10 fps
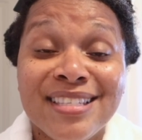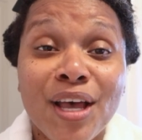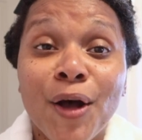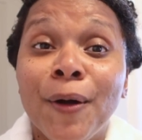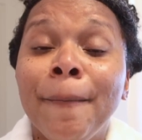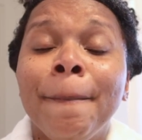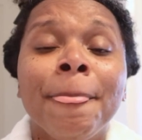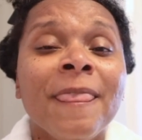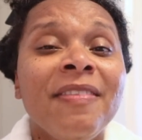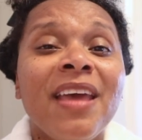So
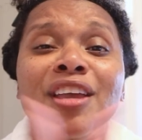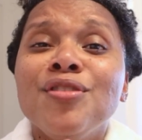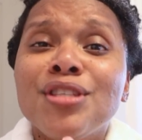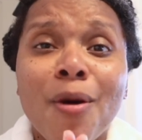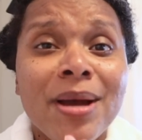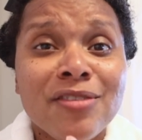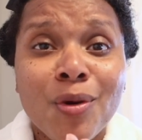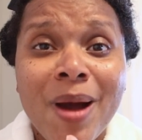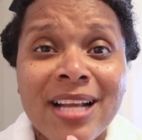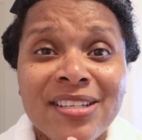thank you so much for
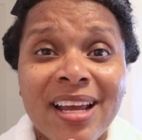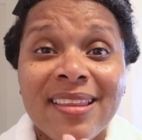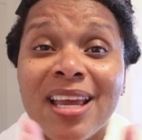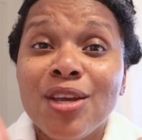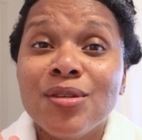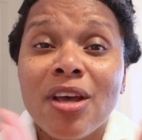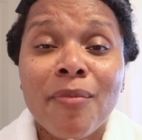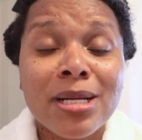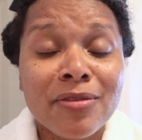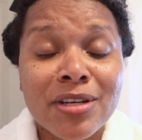watching. Thank you so
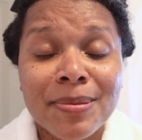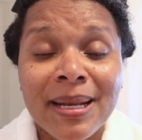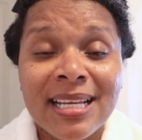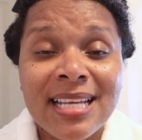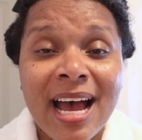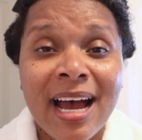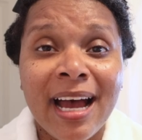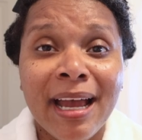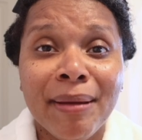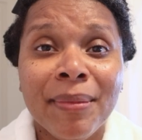much for spending
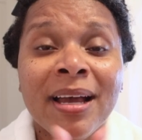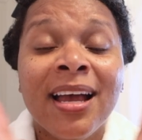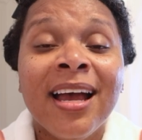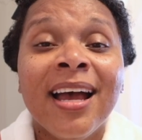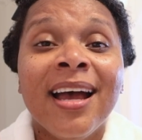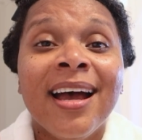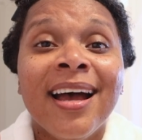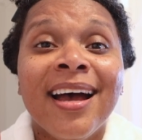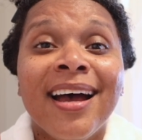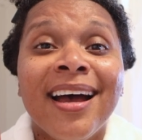time.
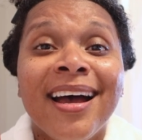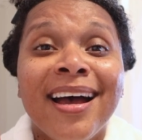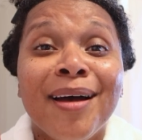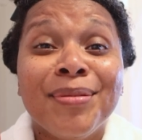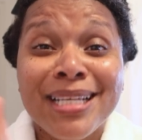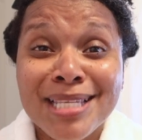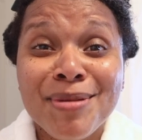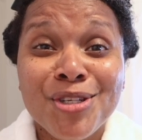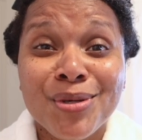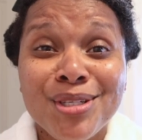Please
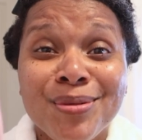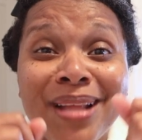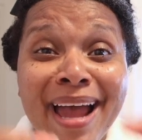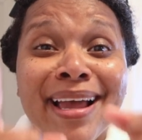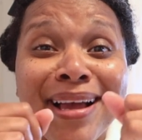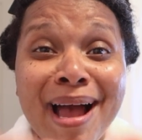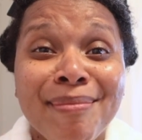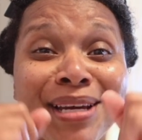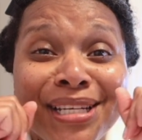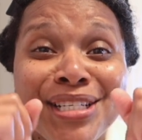be sure to like,
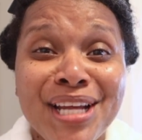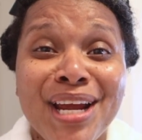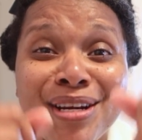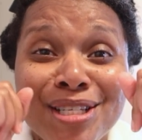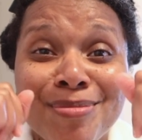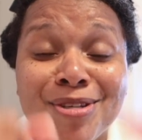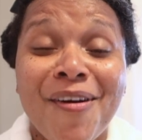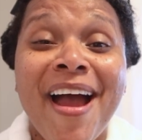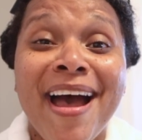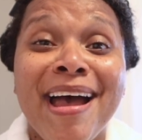comment, share,
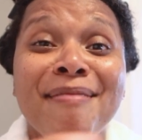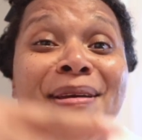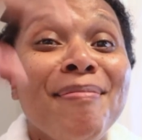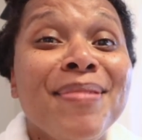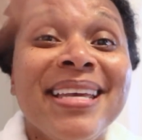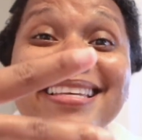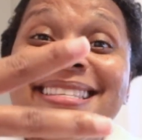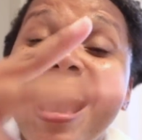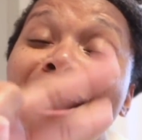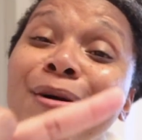subscribe, and peace
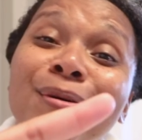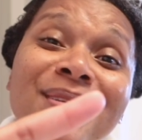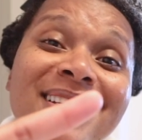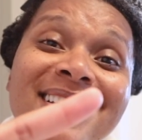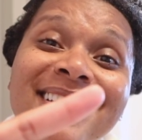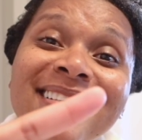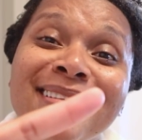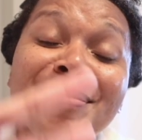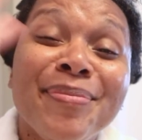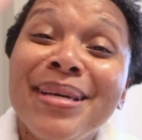out.
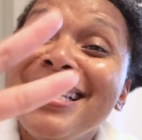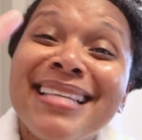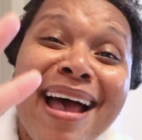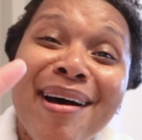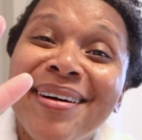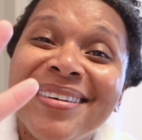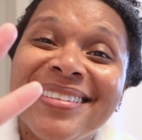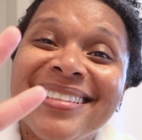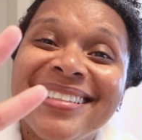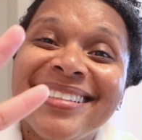Peace
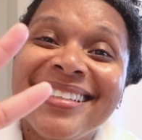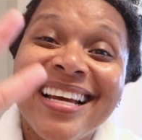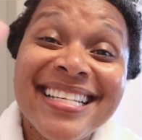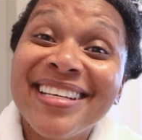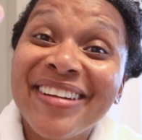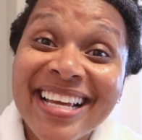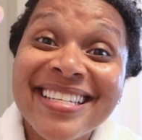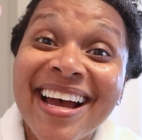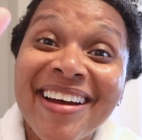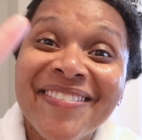out. Until next
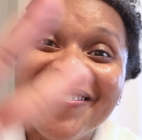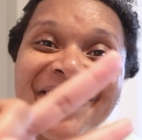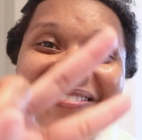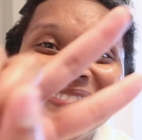time.